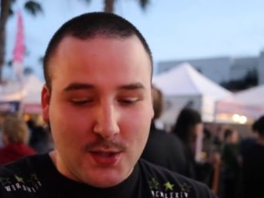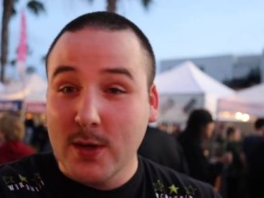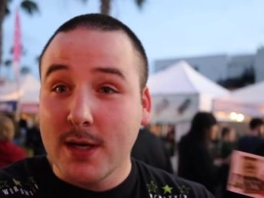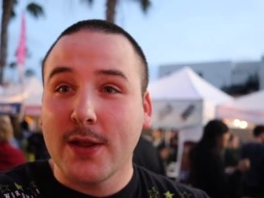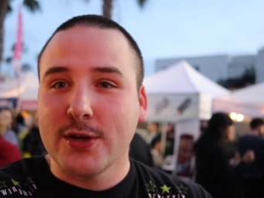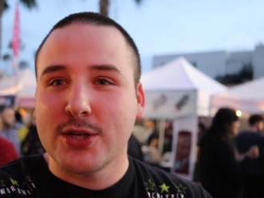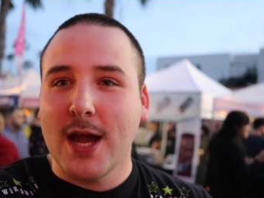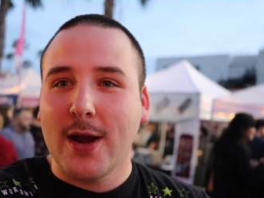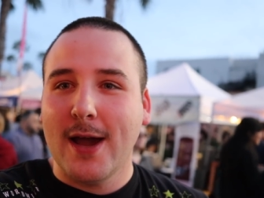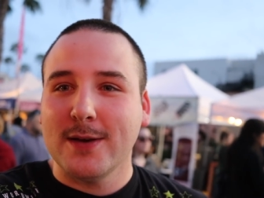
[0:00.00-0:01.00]
So another
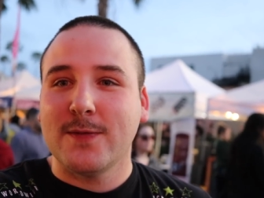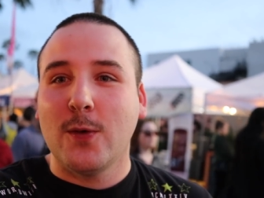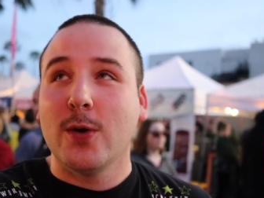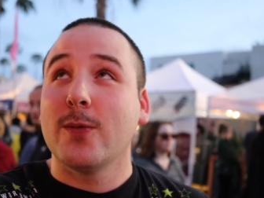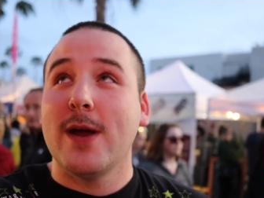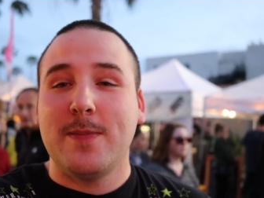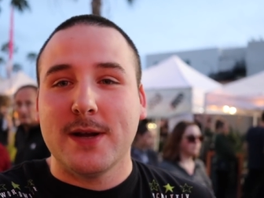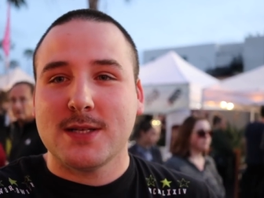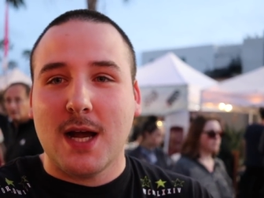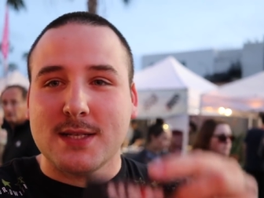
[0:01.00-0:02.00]
shout out for Red
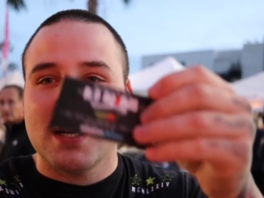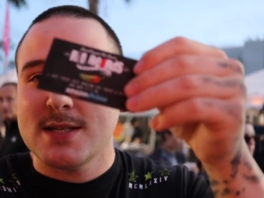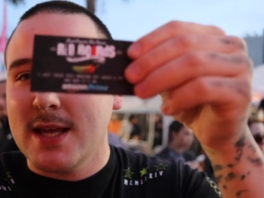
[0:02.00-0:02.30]
Beard's Hot Sauce.